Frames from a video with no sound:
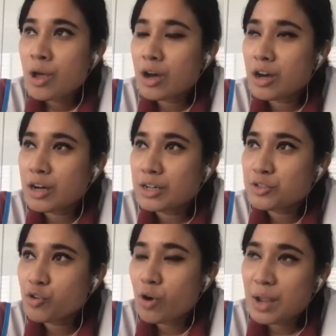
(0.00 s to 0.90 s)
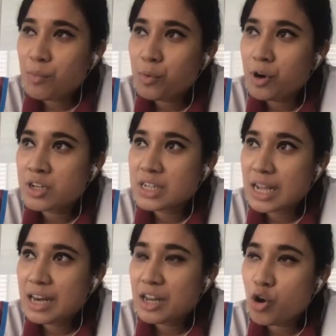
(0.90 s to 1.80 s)
So I worked
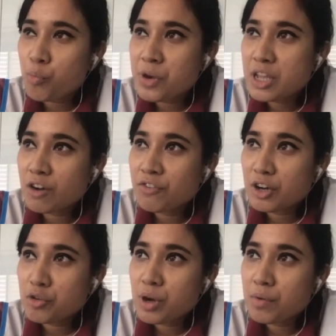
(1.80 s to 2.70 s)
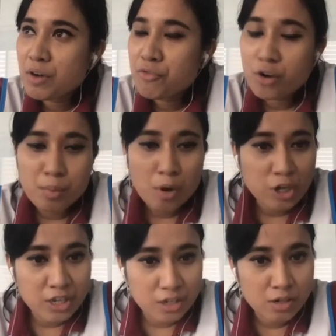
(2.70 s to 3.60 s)
in the opening of Anubhava for about a
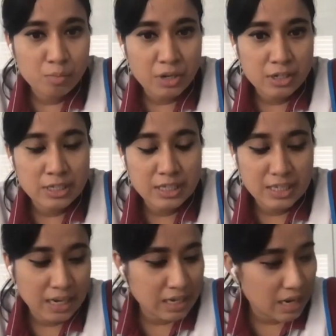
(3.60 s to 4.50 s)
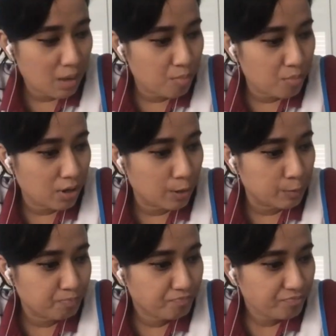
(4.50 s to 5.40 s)
year, because that time
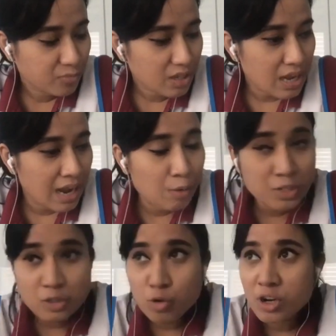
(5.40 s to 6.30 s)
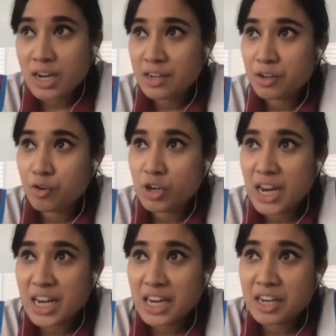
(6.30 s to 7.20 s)
I was told that they
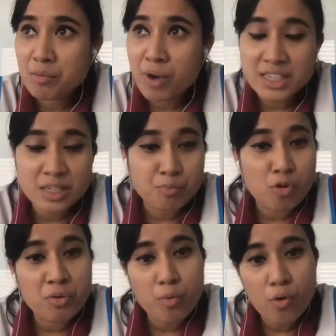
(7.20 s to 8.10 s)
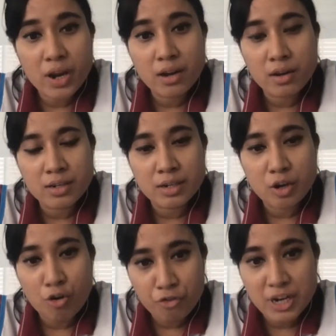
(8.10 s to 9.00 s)
needed my support more in
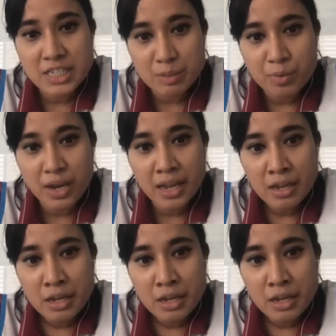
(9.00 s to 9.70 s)
offer and supply,